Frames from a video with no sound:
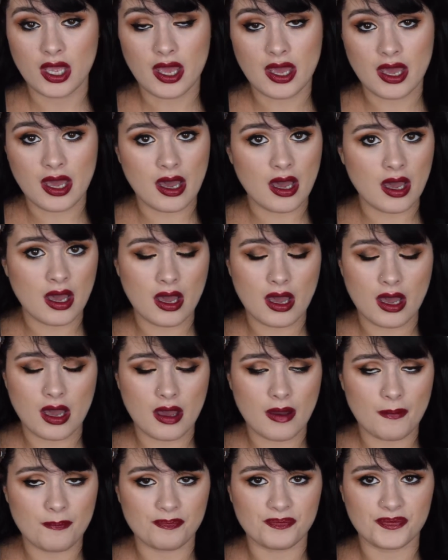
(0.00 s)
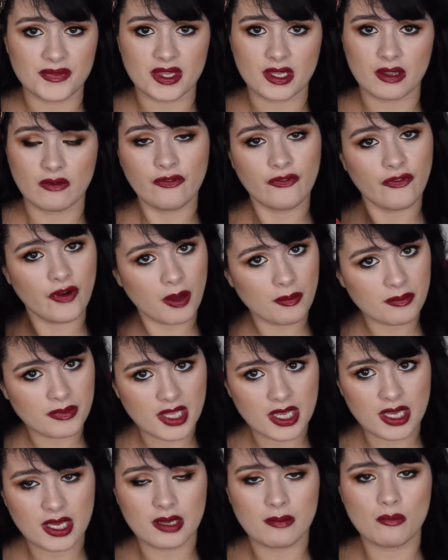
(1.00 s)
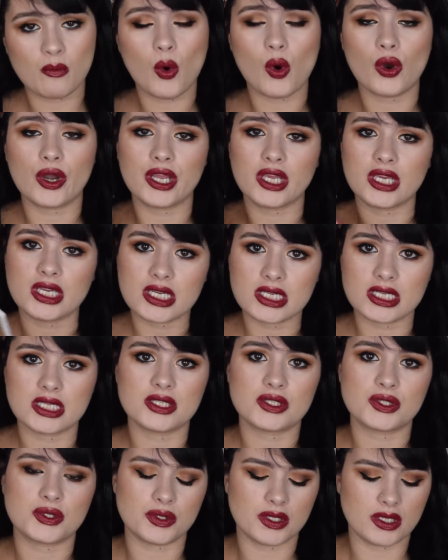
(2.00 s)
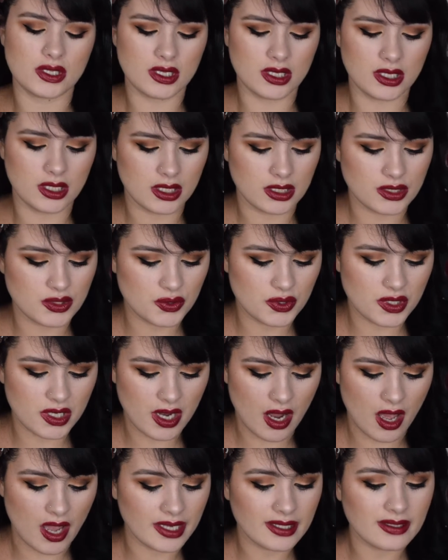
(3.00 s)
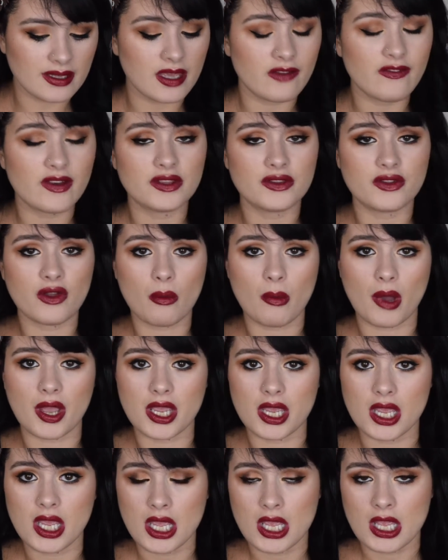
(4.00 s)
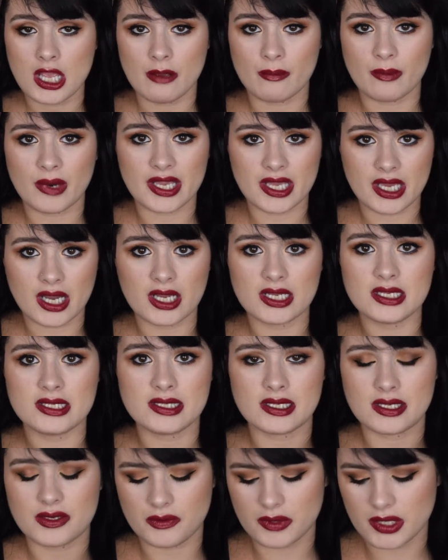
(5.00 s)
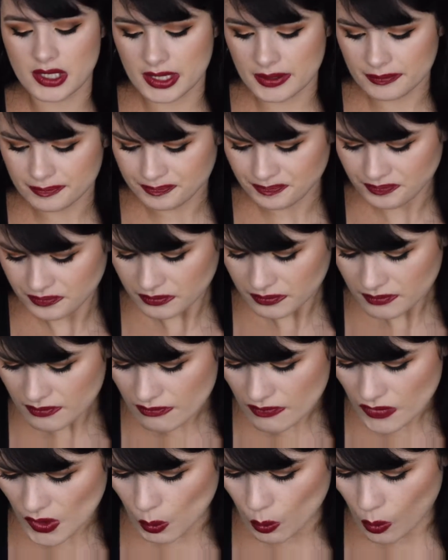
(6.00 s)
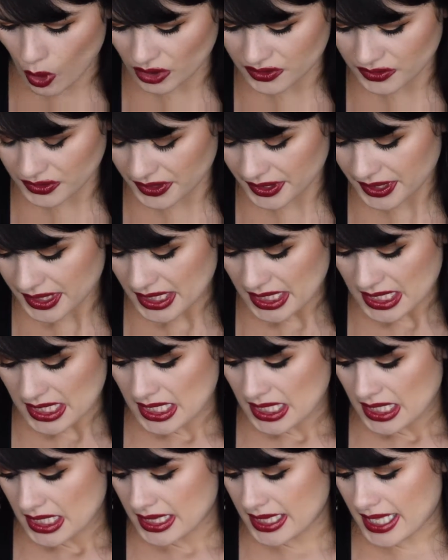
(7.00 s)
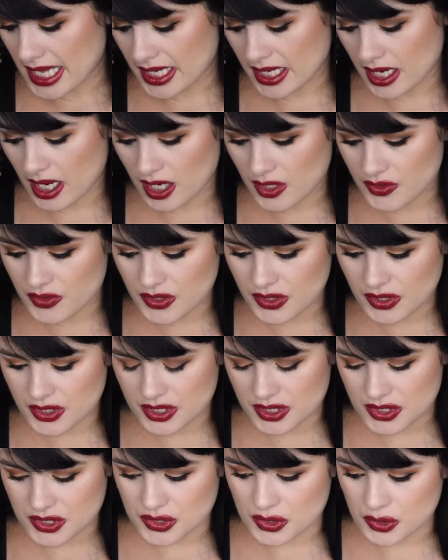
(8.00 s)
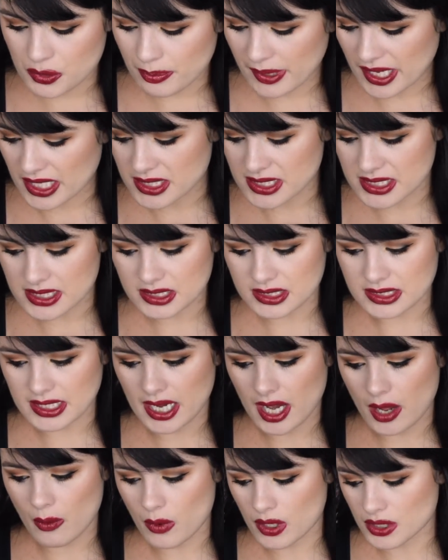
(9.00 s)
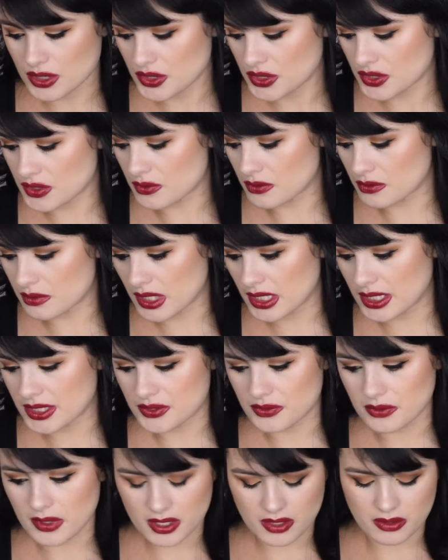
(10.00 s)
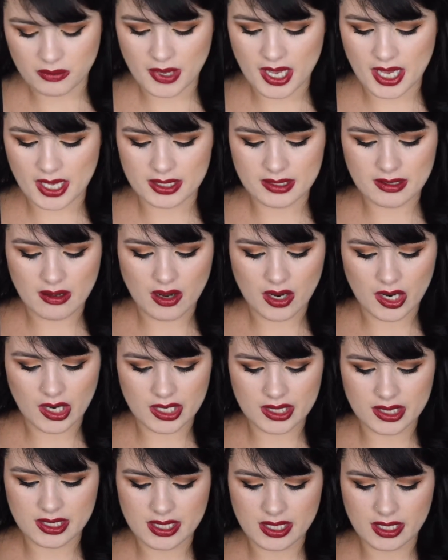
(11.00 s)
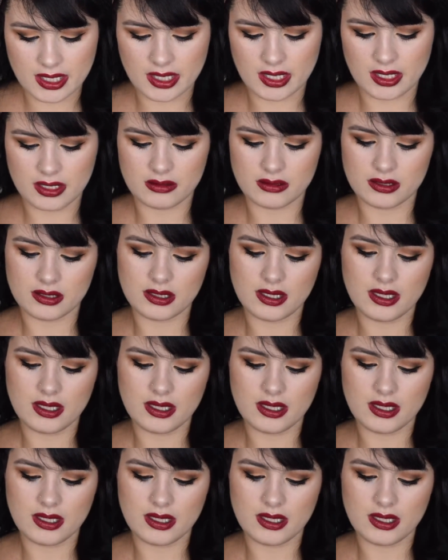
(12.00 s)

from the morning to the night, even though my eyes are really watery. Then other two pencils that I want really to recommend are the